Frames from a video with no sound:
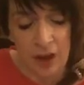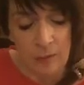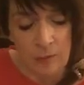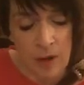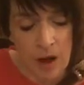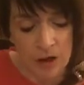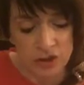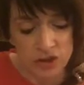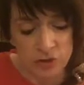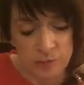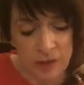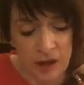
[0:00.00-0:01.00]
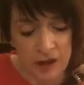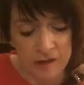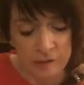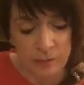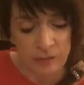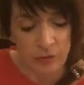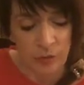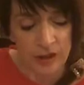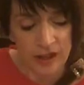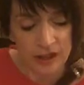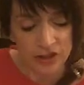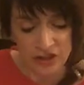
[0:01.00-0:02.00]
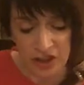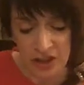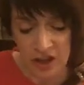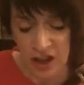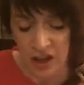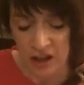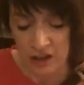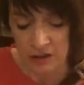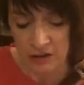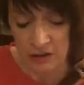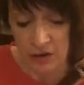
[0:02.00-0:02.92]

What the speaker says: marched past before King Sharkan,